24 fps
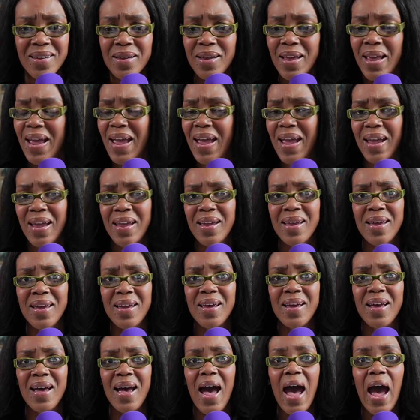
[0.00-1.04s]
hey,
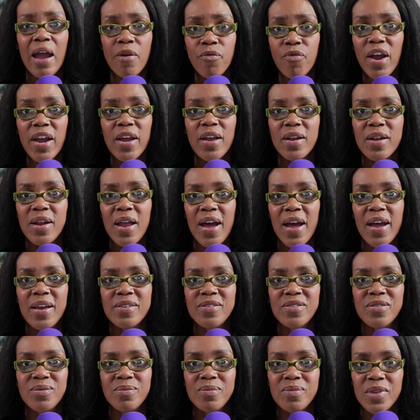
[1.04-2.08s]
I
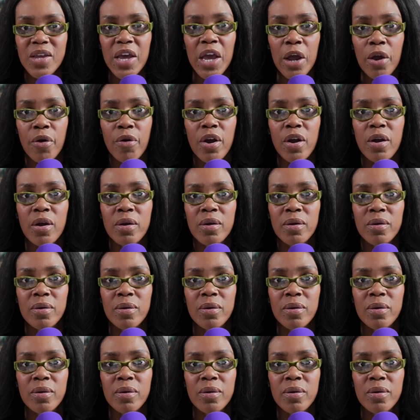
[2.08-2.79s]
recognize the error.